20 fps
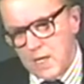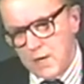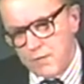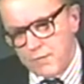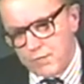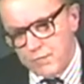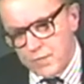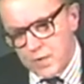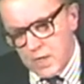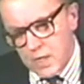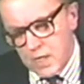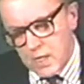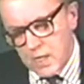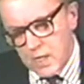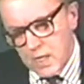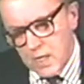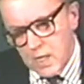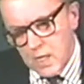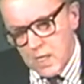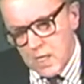of
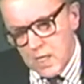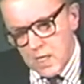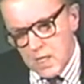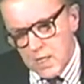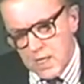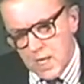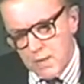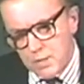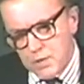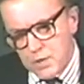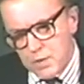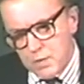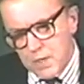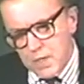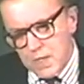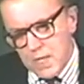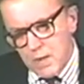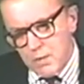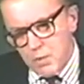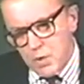That Was the
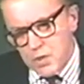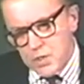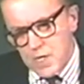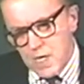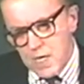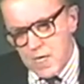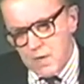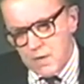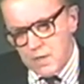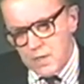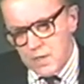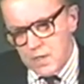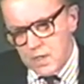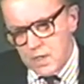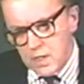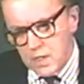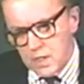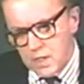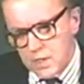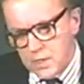Week That Was here
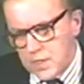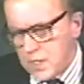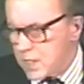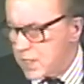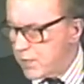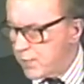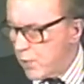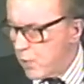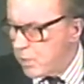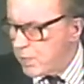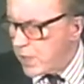in 64,